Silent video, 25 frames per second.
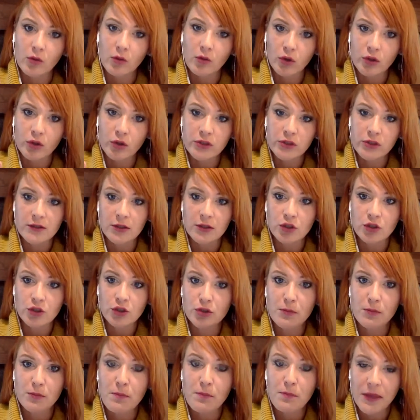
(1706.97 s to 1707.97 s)

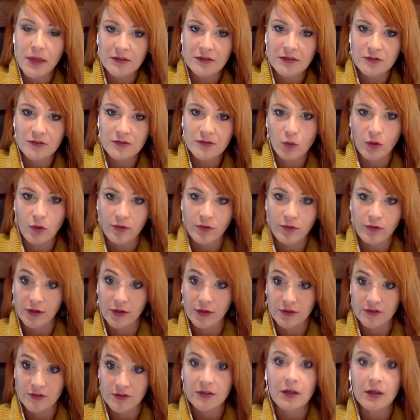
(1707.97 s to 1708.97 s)
organization based on what they're
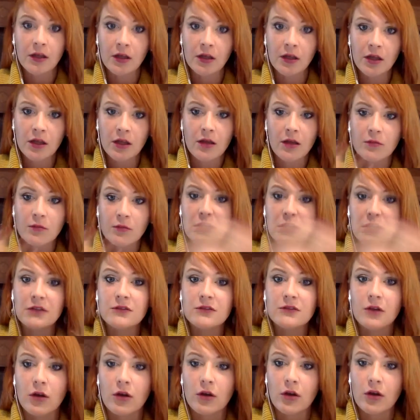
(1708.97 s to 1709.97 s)
seeing and based
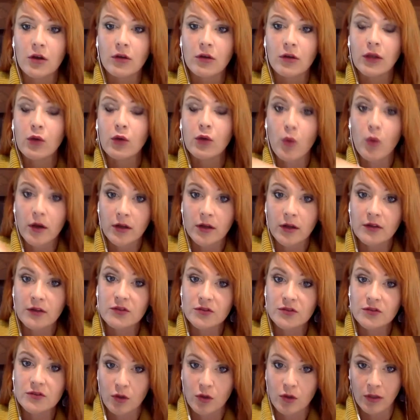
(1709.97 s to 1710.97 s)
on like what else
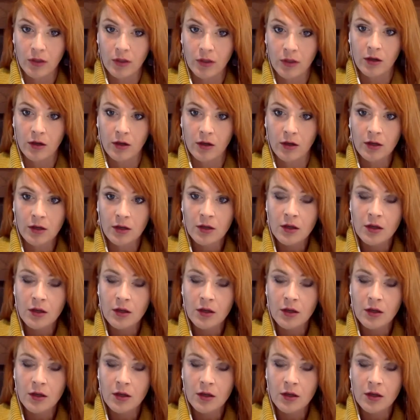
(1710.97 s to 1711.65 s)
is going on.